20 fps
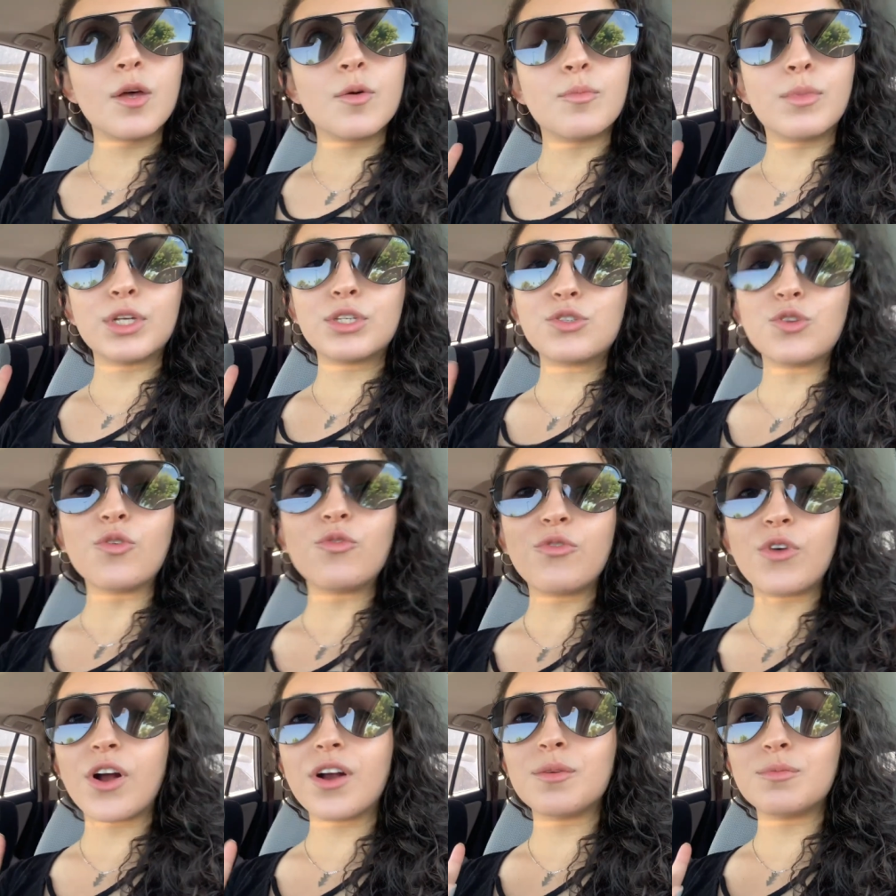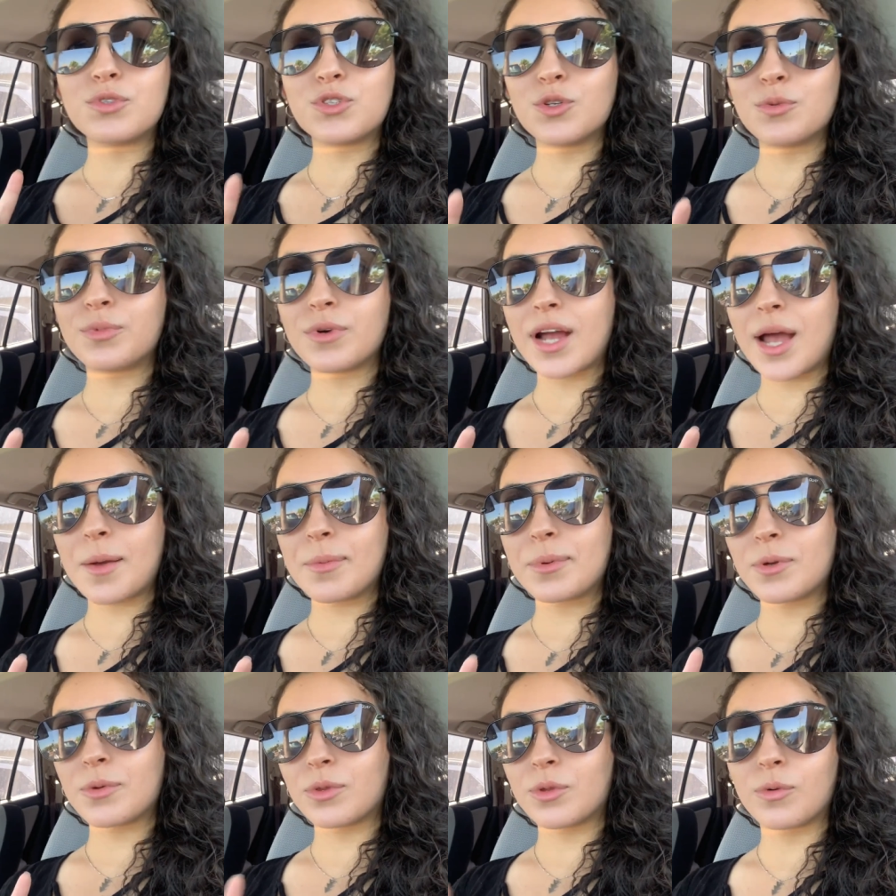But so far, I'm super
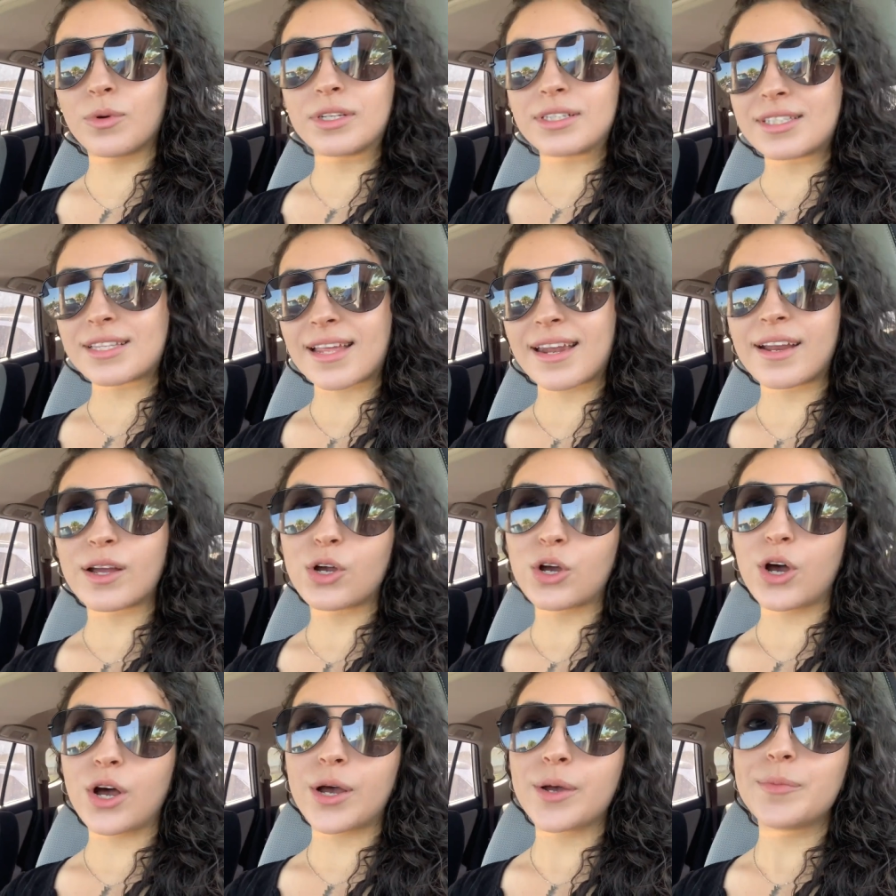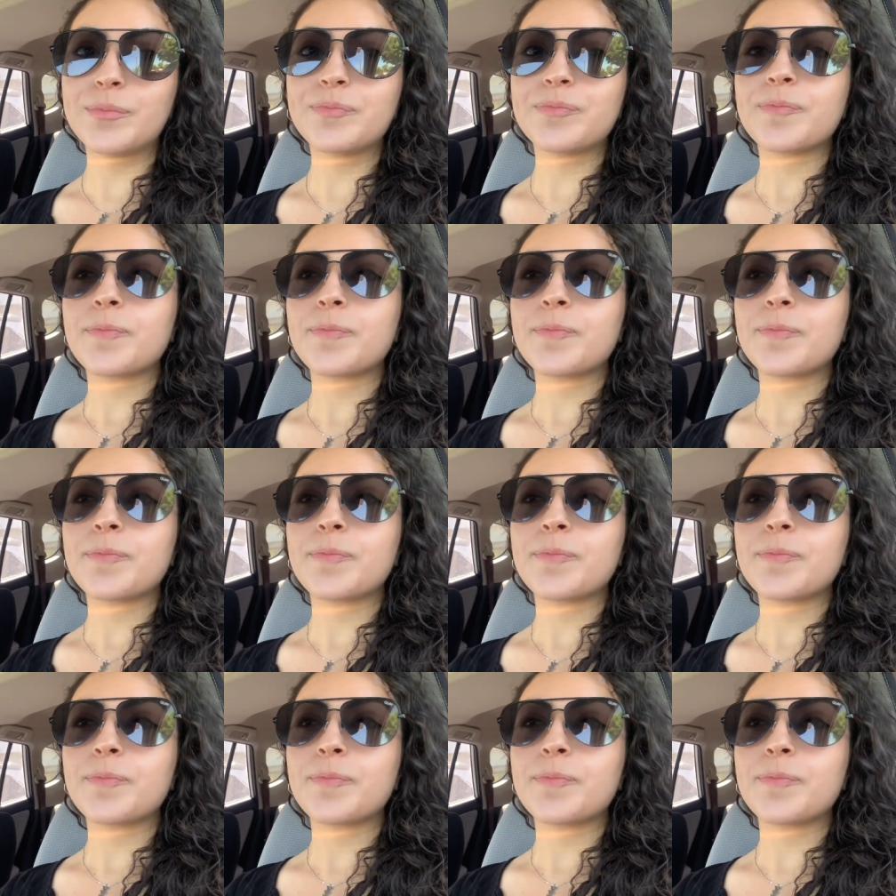happy with the ones that I got.